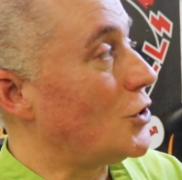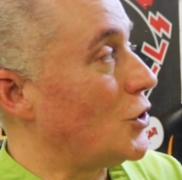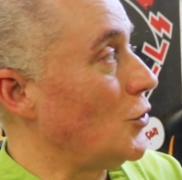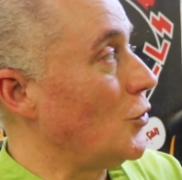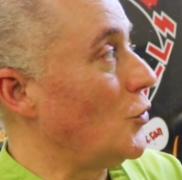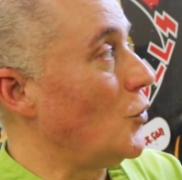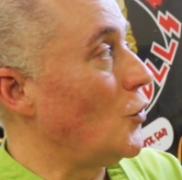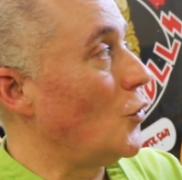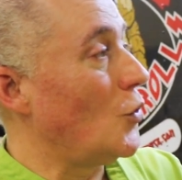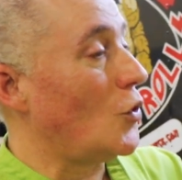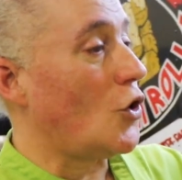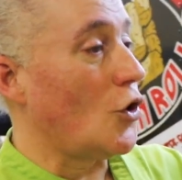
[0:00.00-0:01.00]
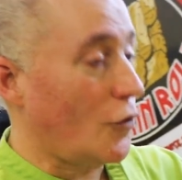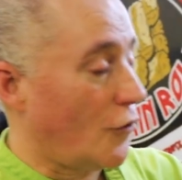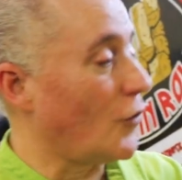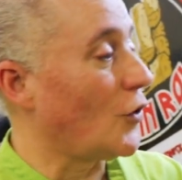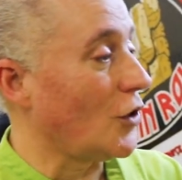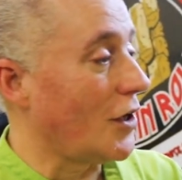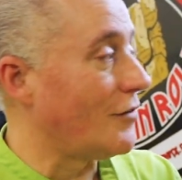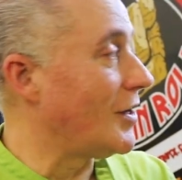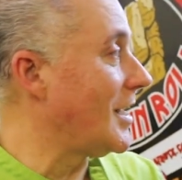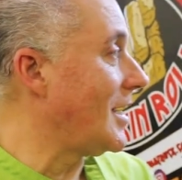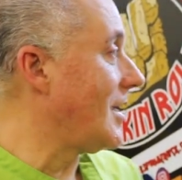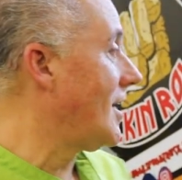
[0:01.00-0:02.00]
to cook for a
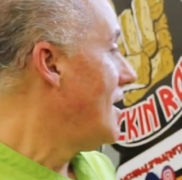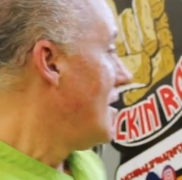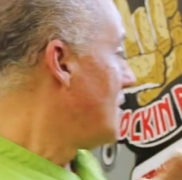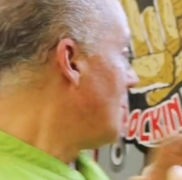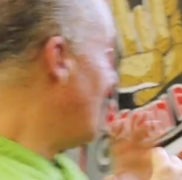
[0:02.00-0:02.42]
living, to